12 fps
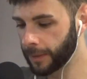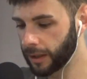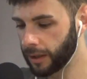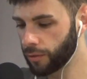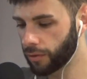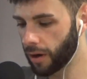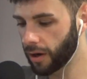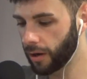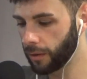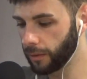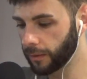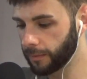Luke
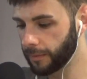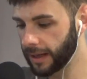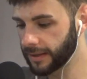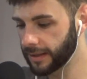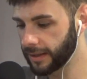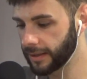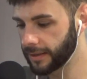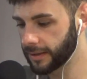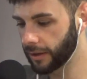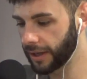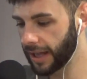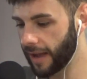Rockhold makes his
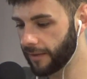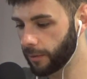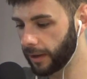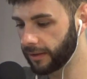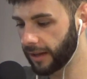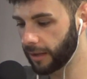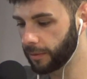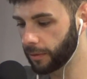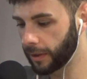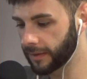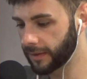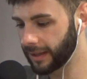light heavyweight debut
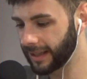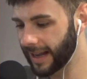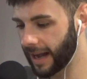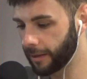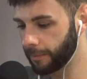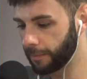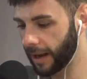against Jan